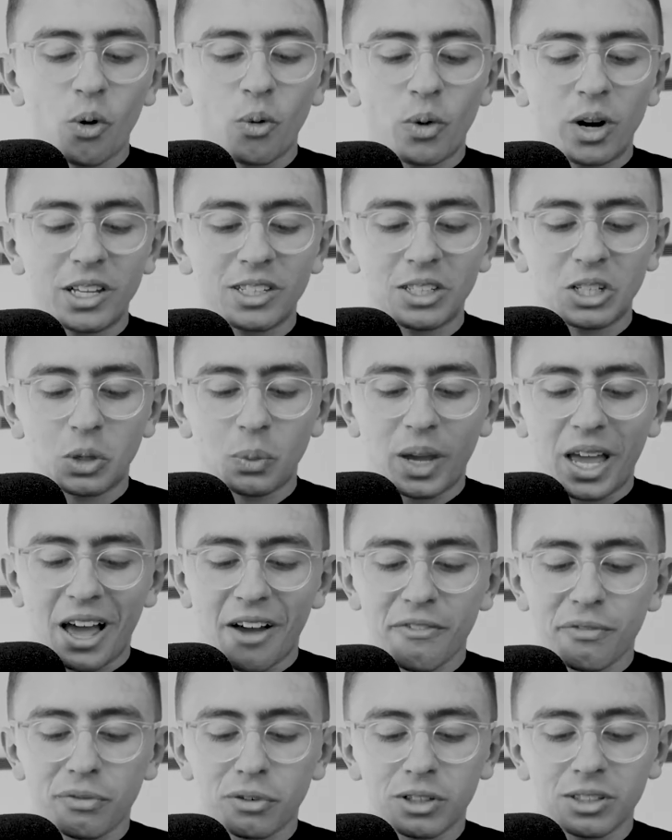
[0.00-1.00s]
reason do we
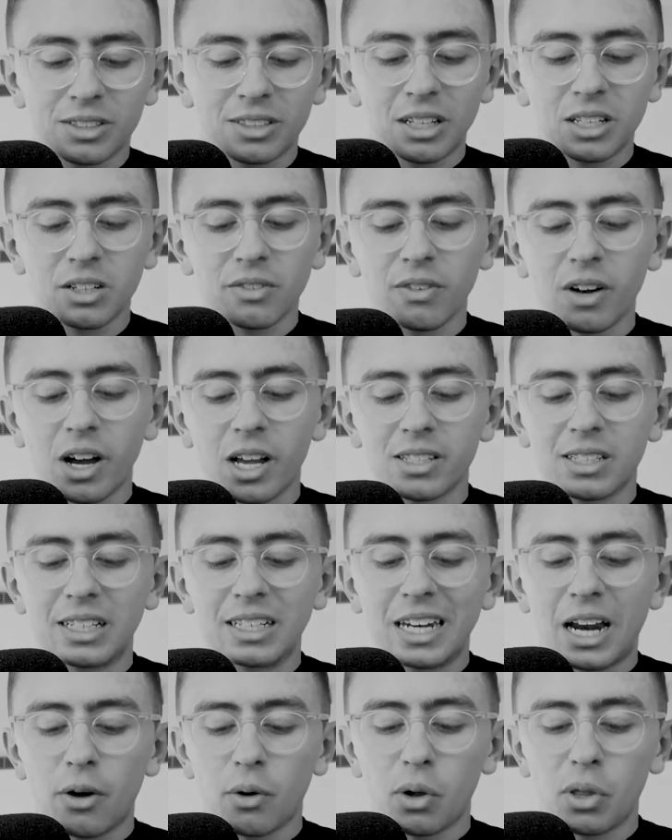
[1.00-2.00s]
have for incentivizing
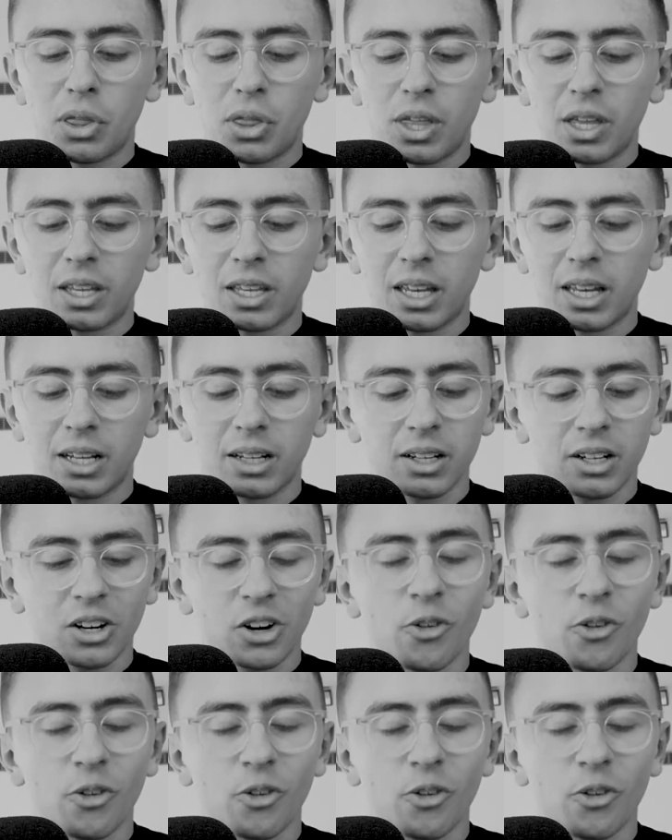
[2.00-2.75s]
narrow thinking